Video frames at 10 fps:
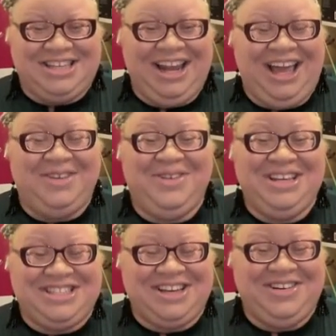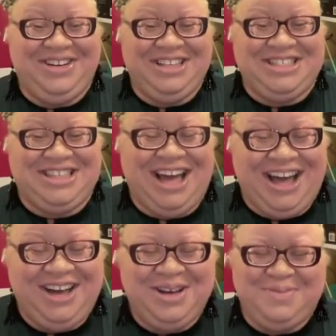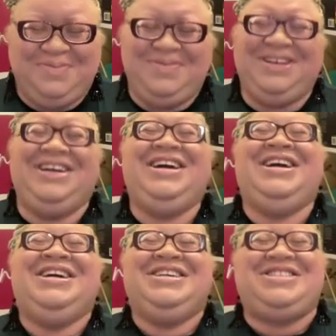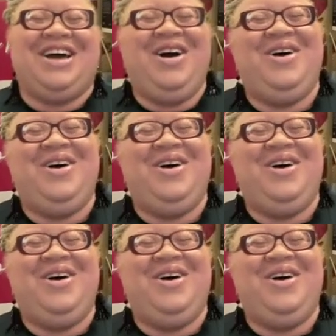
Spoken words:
Like, what is it going to stop? So